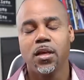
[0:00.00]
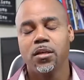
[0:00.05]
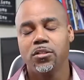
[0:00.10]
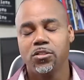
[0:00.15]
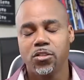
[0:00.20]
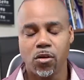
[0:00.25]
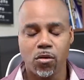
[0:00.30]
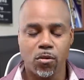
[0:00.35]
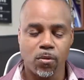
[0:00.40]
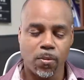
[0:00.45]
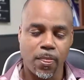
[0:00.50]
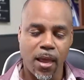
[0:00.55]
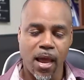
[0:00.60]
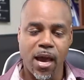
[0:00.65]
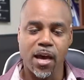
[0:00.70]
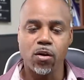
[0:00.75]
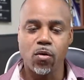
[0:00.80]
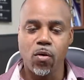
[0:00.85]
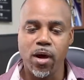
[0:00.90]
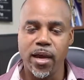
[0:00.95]
So
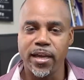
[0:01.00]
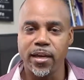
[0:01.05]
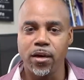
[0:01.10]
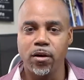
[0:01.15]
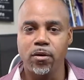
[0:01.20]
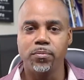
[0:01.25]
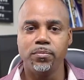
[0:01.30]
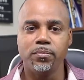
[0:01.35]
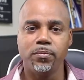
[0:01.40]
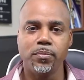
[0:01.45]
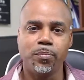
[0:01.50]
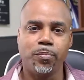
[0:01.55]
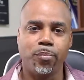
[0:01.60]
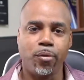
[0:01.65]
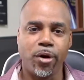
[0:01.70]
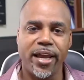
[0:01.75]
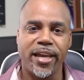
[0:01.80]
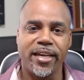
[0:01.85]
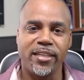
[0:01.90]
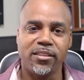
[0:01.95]
how do I help
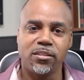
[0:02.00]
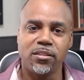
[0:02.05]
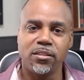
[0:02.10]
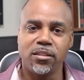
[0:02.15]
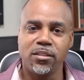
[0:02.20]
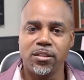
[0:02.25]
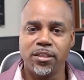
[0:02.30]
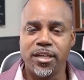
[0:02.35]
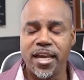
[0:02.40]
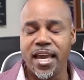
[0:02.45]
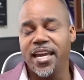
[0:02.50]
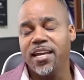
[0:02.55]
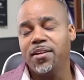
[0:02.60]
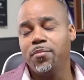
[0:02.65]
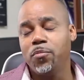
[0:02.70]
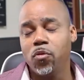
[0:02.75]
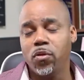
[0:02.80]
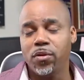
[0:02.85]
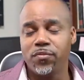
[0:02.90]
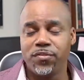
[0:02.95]
brands gain
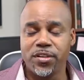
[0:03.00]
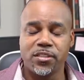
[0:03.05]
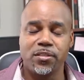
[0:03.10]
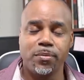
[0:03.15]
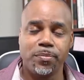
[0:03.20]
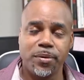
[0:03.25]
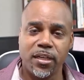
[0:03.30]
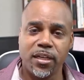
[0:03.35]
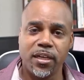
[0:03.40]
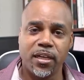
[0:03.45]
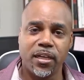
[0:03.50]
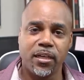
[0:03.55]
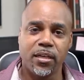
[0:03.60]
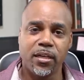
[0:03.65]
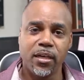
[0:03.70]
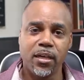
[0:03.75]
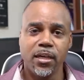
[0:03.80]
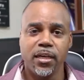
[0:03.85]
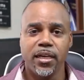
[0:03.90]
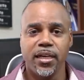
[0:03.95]
more visibility
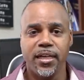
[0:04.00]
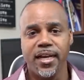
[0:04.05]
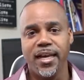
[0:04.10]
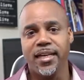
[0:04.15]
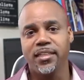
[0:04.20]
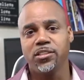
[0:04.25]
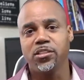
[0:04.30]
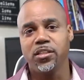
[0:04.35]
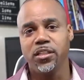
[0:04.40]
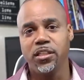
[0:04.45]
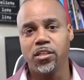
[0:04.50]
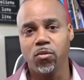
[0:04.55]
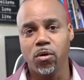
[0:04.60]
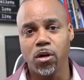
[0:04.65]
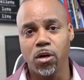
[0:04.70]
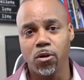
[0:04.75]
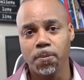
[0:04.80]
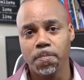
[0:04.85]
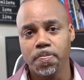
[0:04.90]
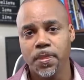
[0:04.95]
and actually
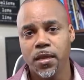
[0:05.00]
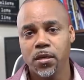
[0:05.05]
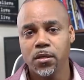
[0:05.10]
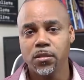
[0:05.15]
grow?